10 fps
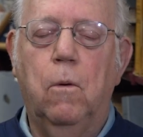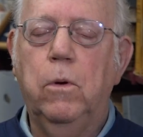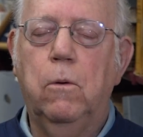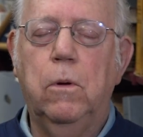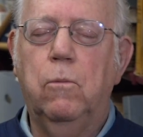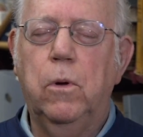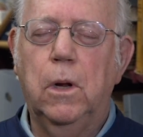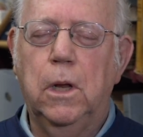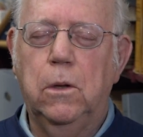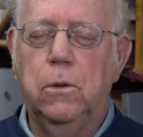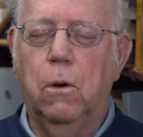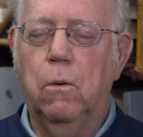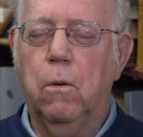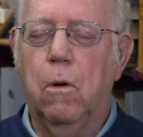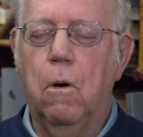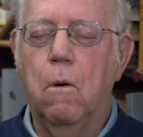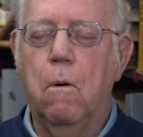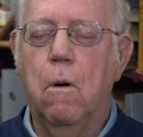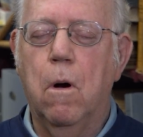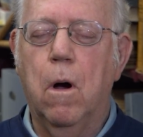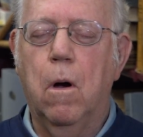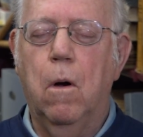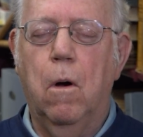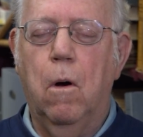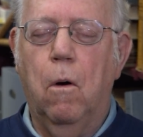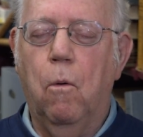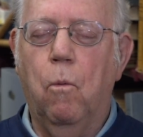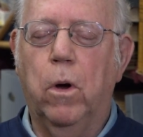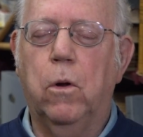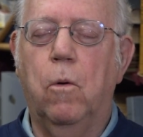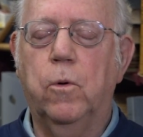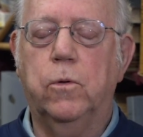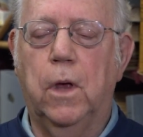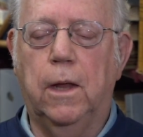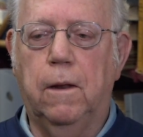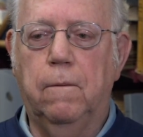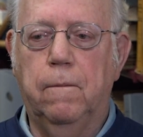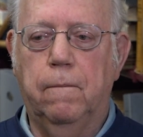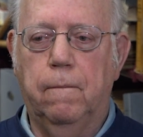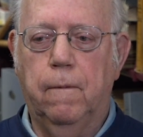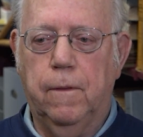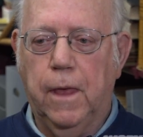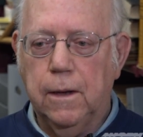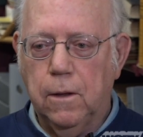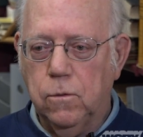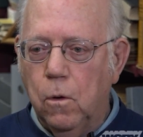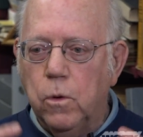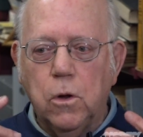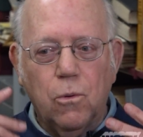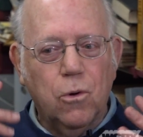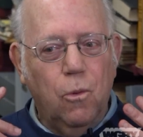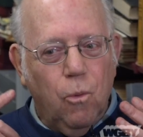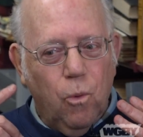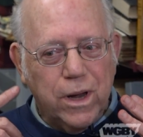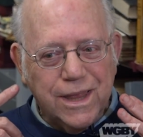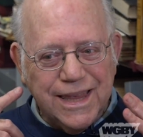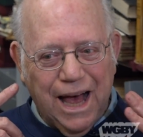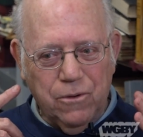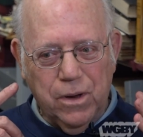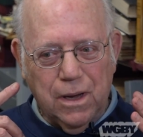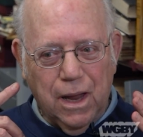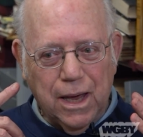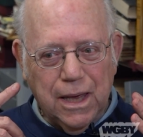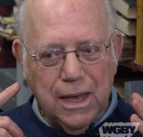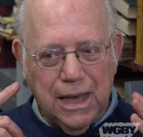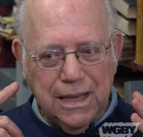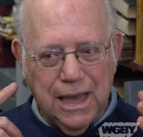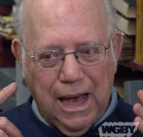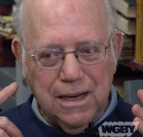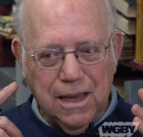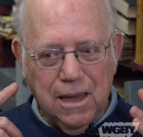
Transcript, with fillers: We, we really don't know what Homer said. That is, we don't know what it sounded like exactly.